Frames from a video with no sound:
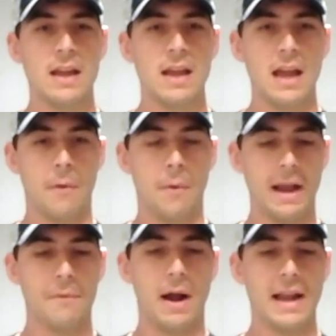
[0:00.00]

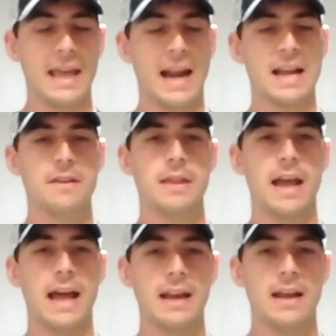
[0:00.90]
Why can't I do
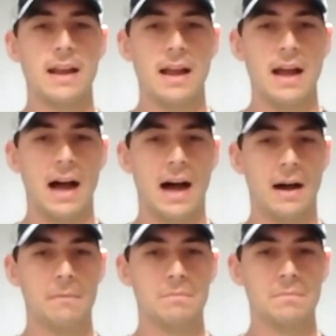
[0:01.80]
that?
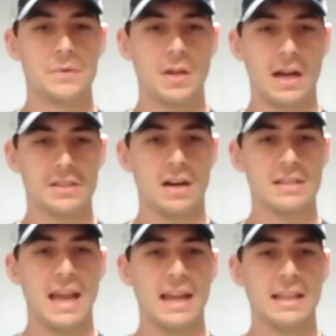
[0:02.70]
So I
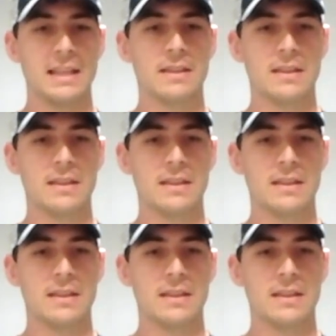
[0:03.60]
started taking